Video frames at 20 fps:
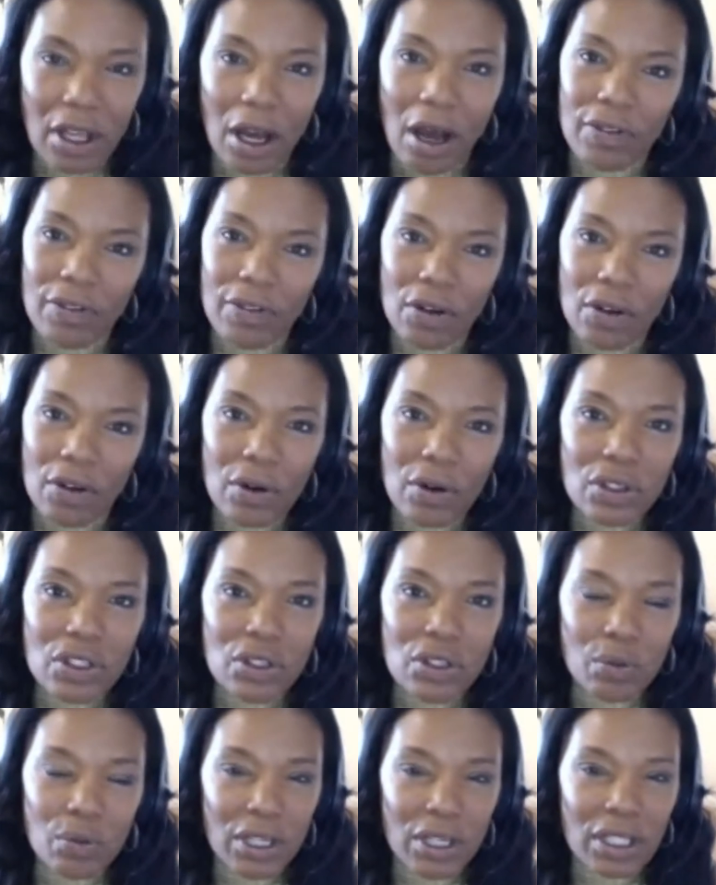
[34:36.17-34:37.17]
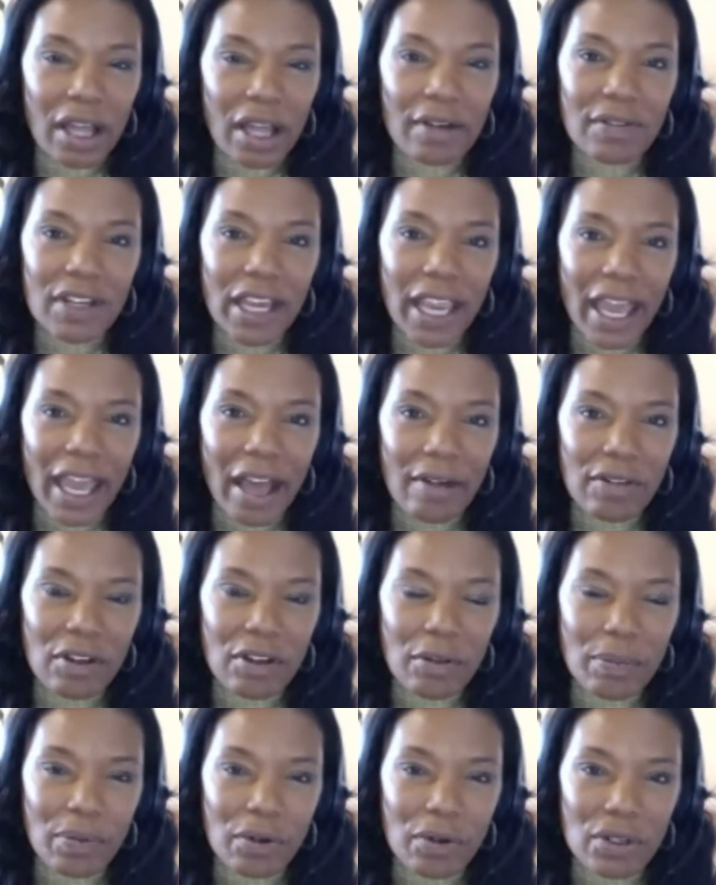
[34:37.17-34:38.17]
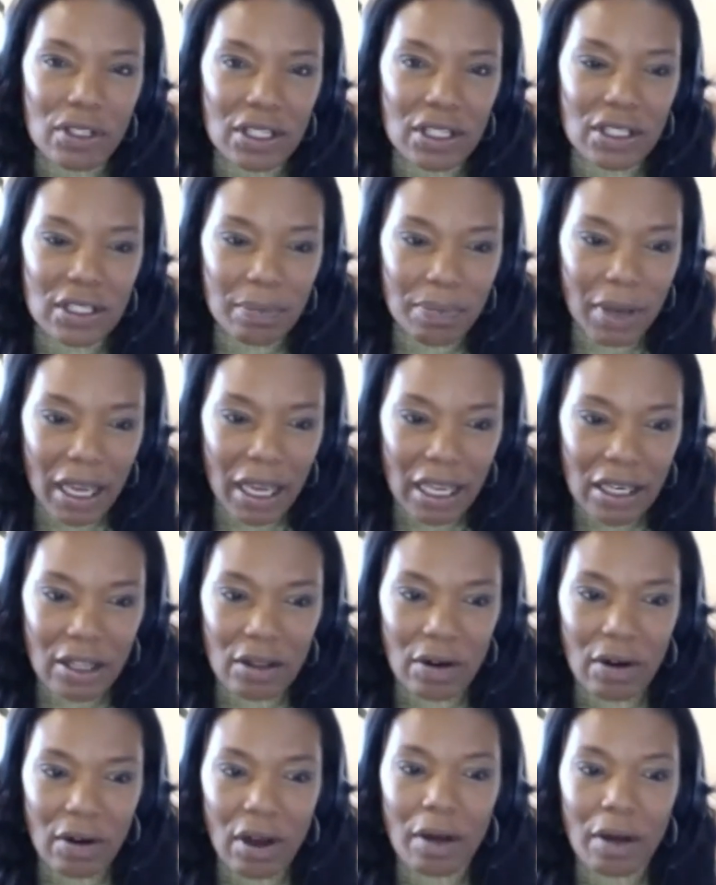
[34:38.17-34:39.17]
viewers, we'd love to have you participate in their